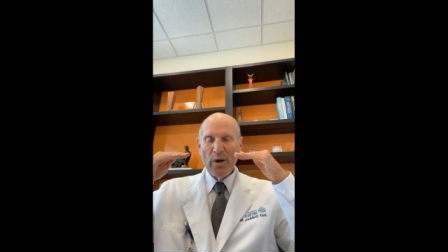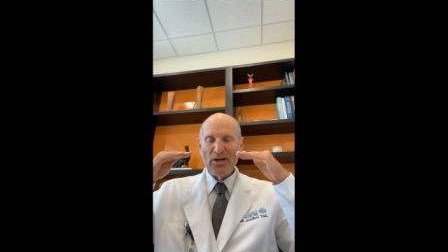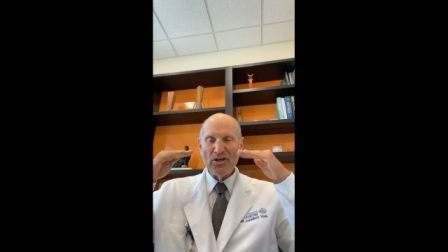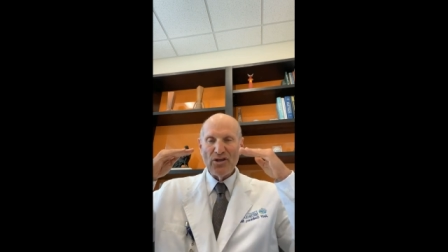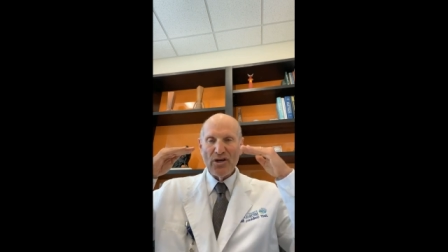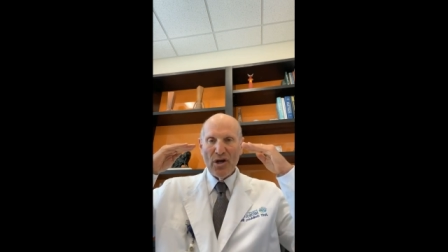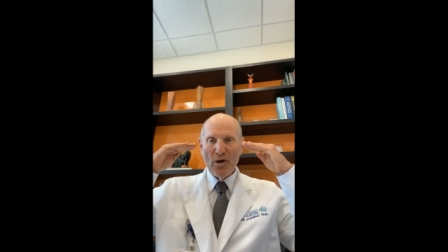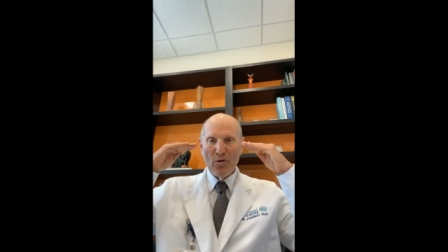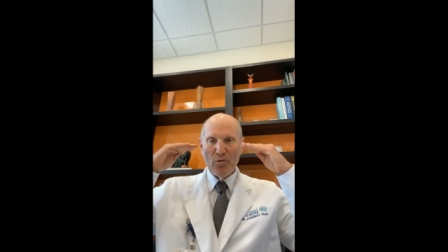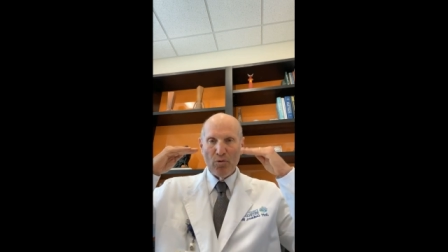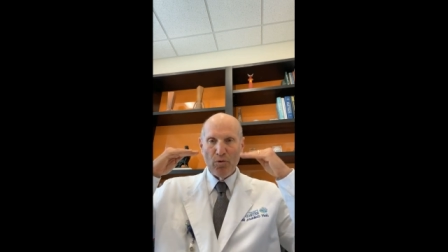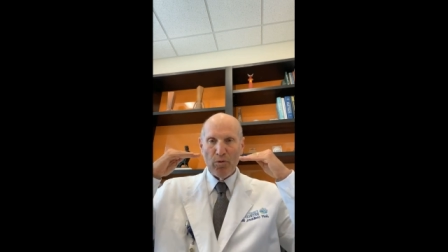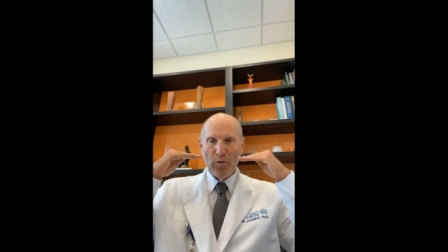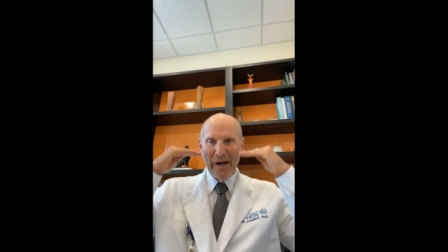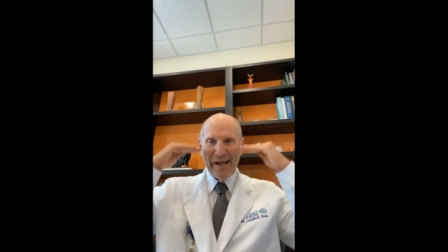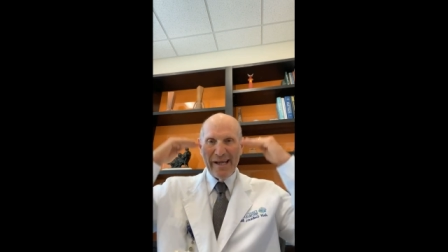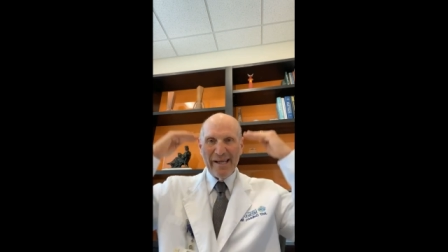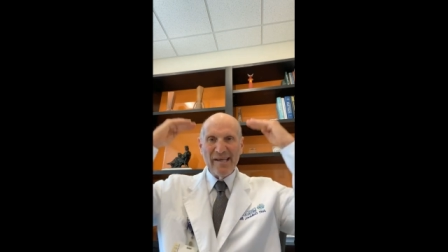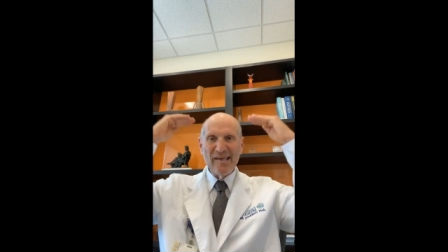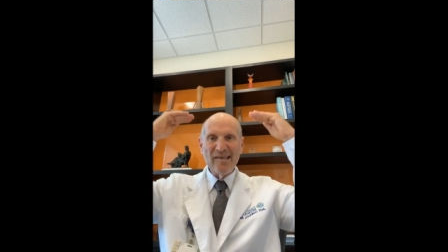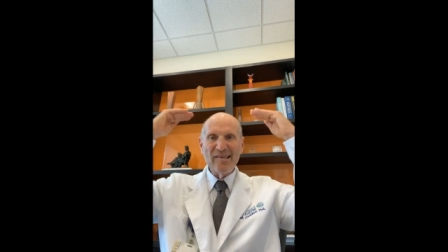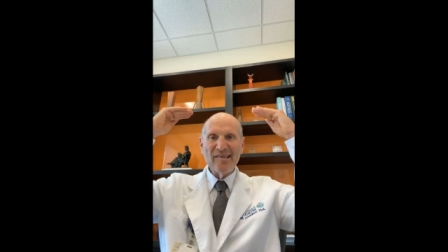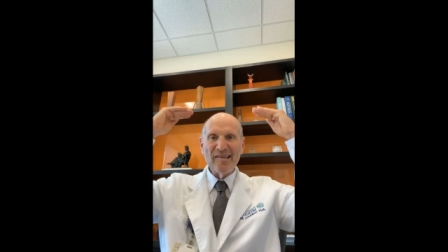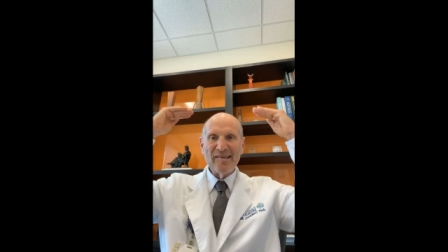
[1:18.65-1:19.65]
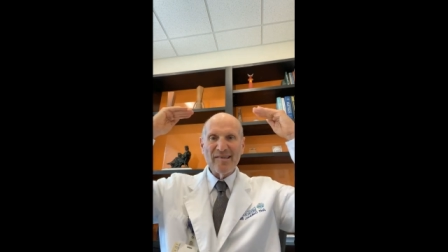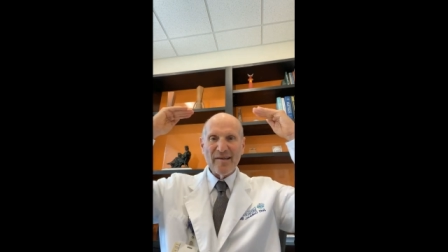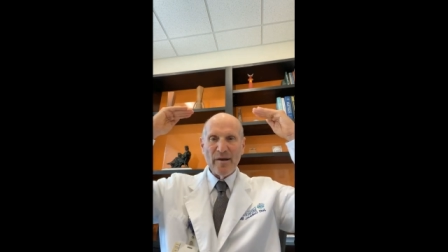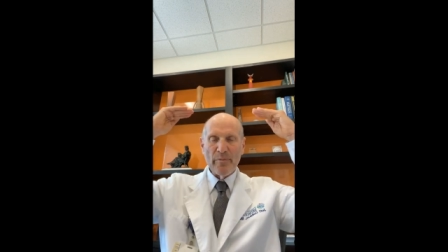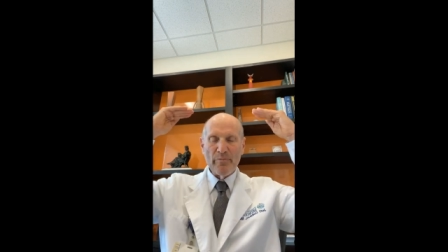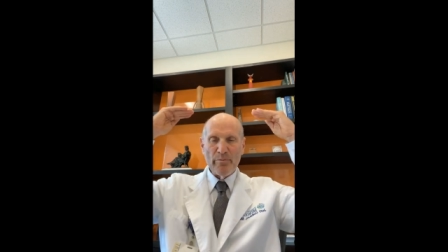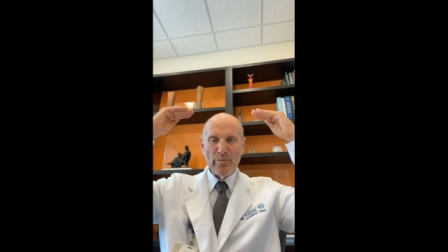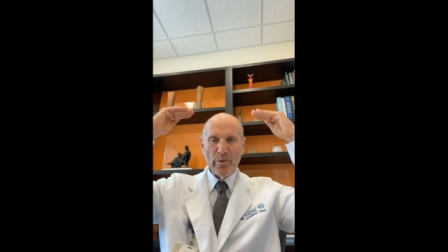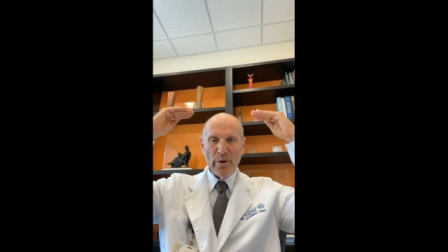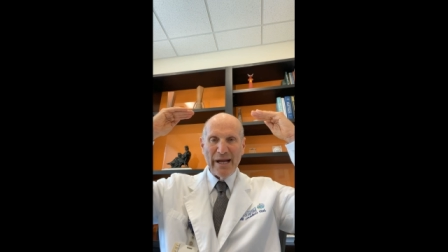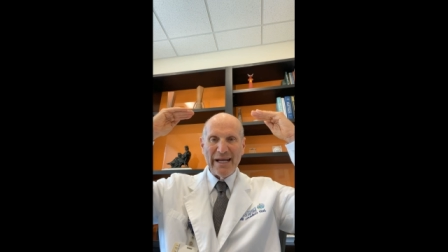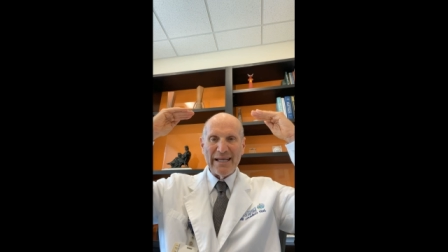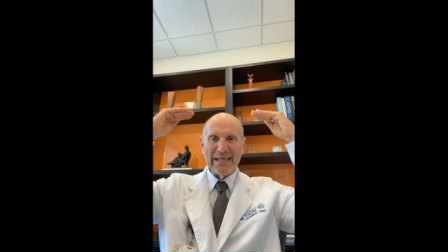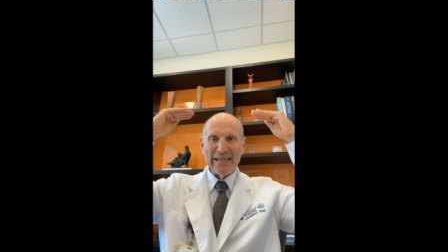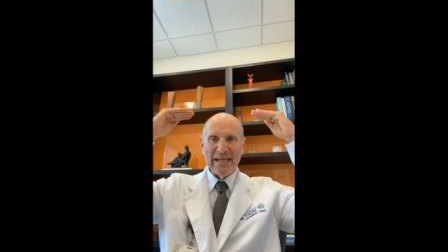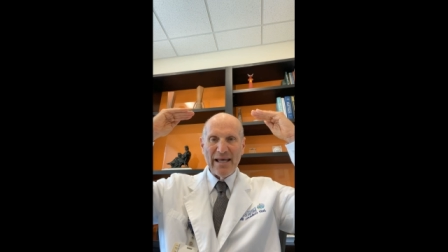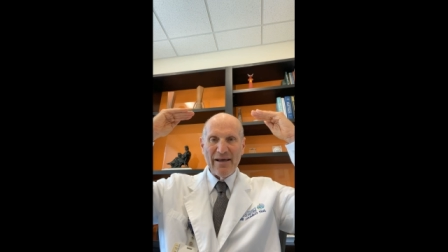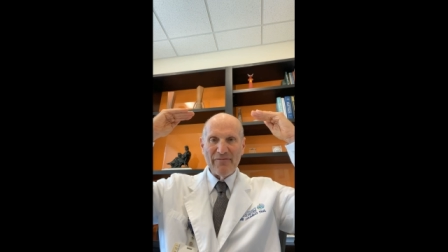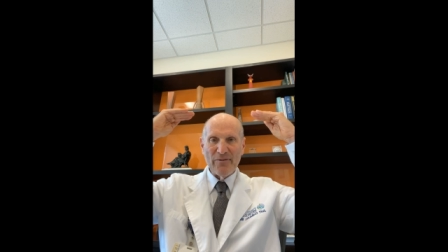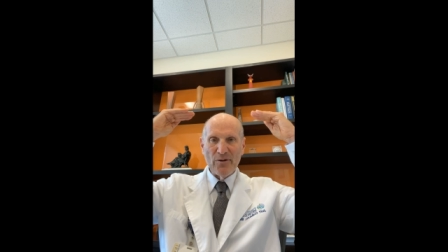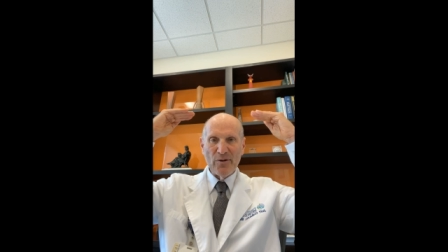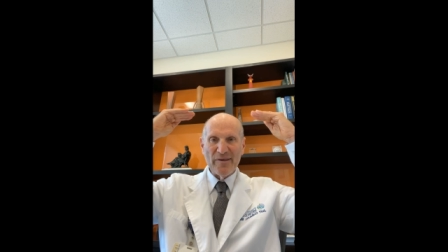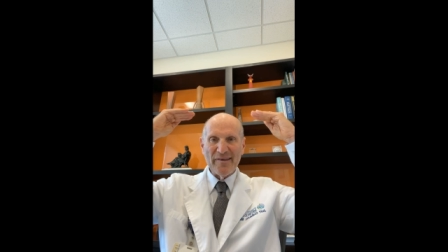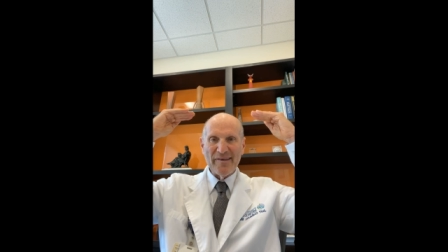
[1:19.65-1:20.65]
which raises up
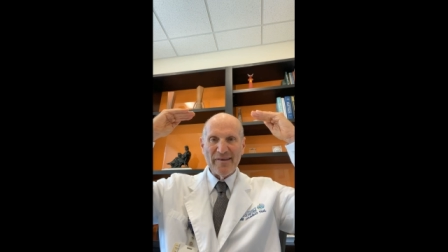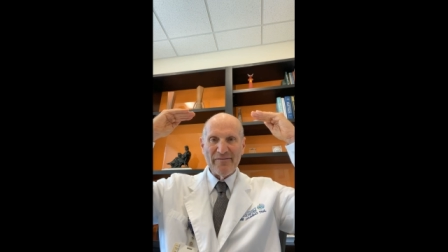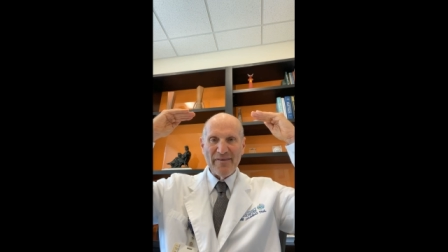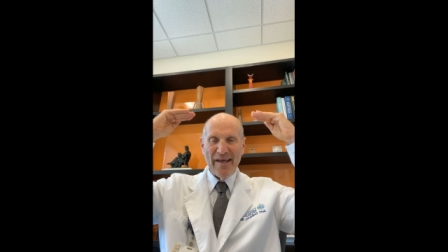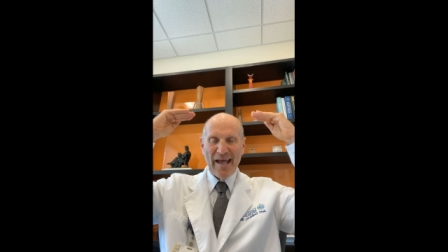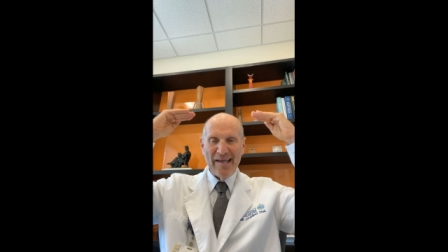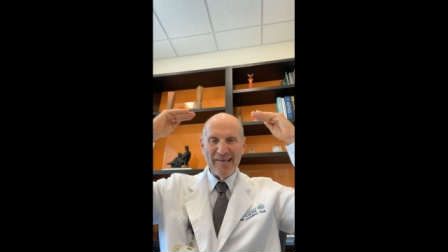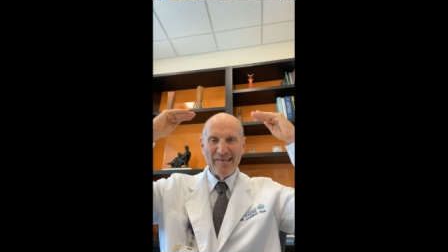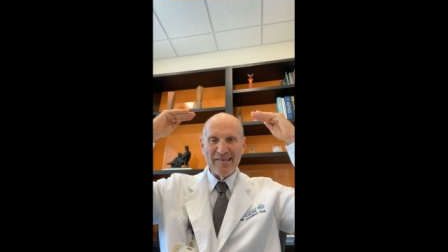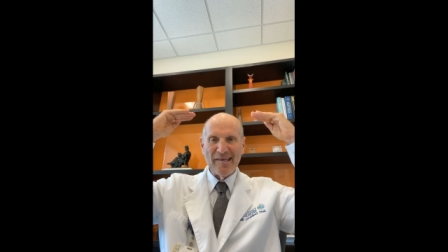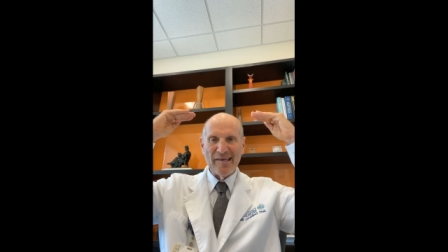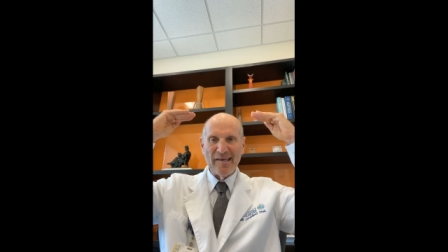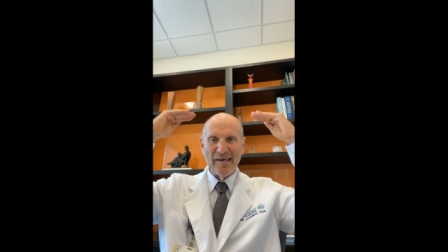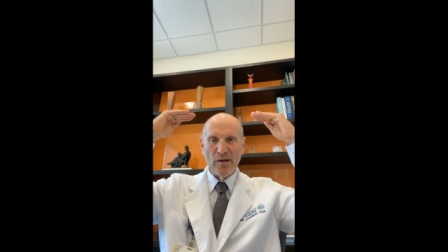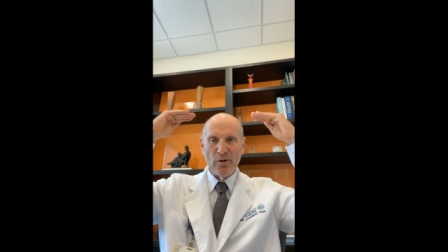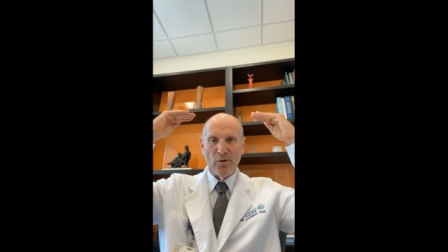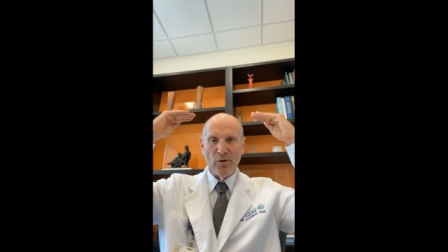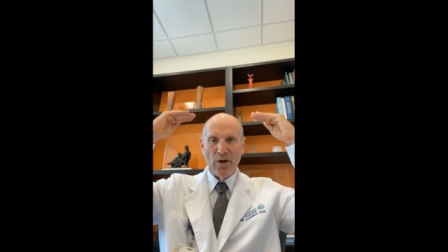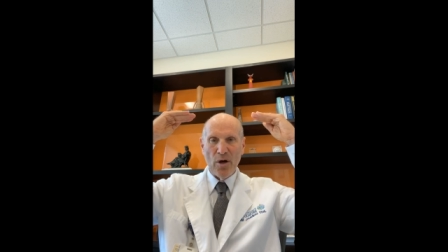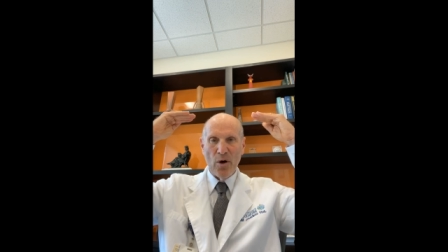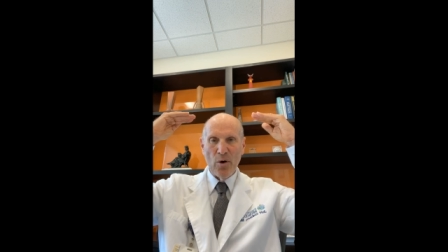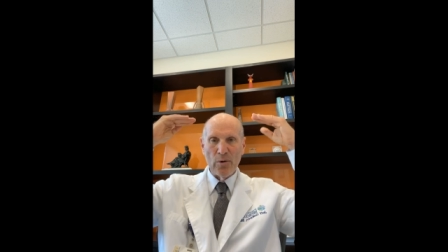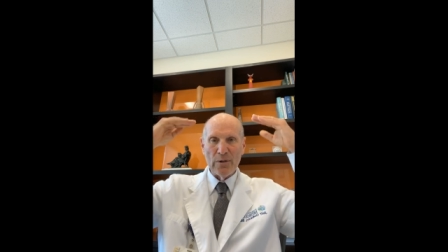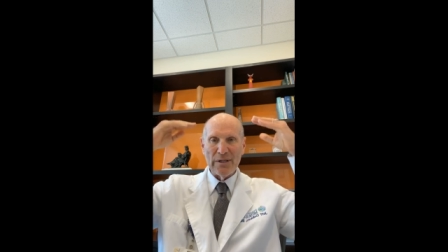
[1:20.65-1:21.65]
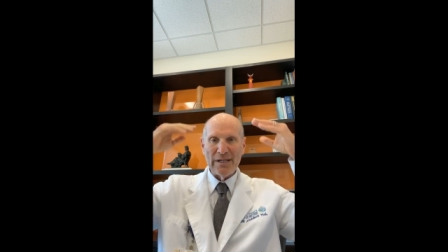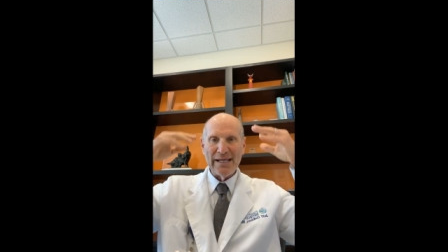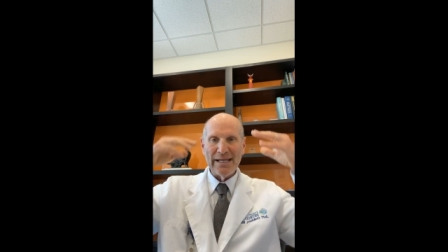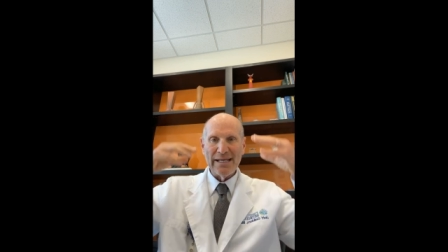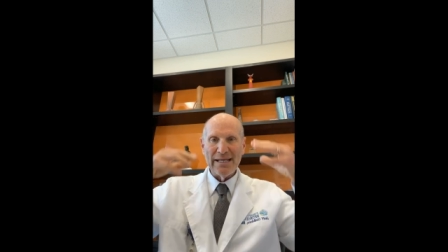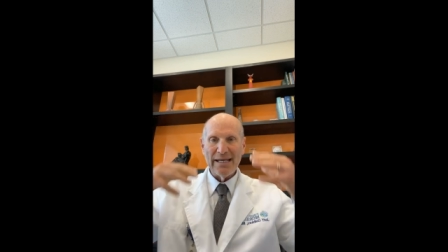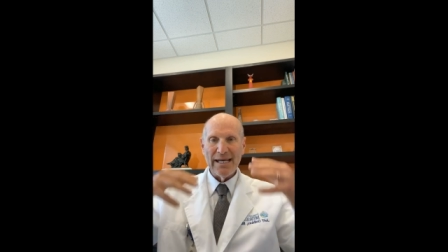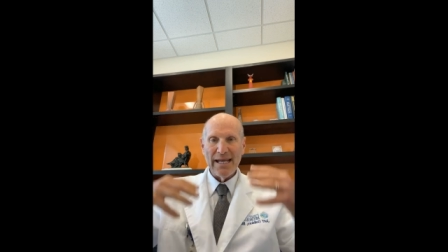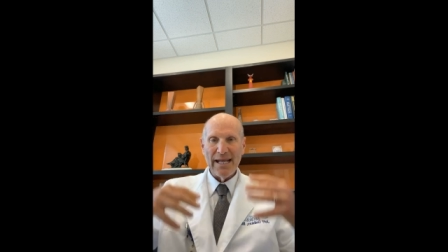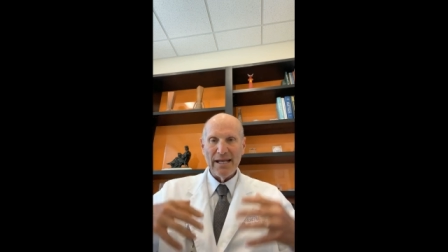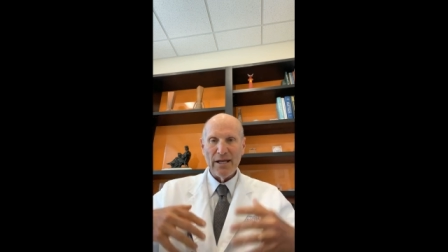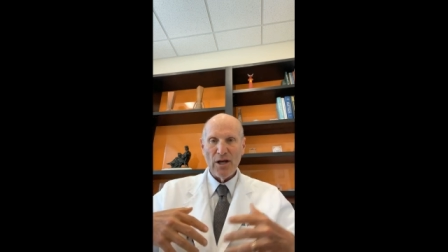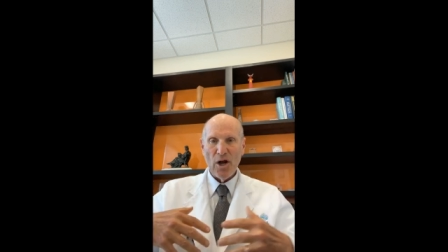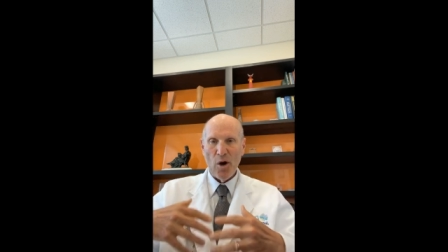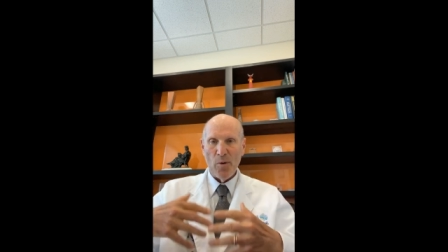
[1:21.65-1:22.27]
brain levels of acetylcholine